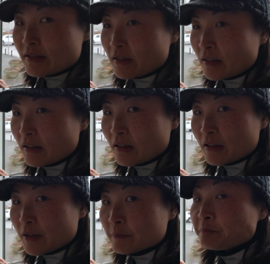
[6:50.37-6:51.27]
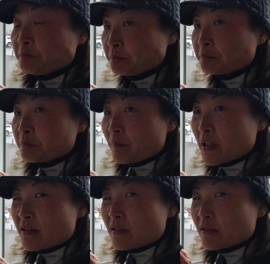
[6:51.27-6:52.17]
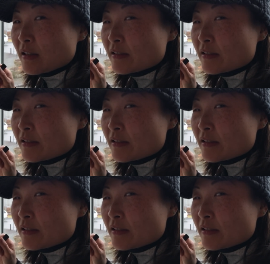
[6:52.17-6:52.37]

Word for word: it's a, potato in it. Mm it's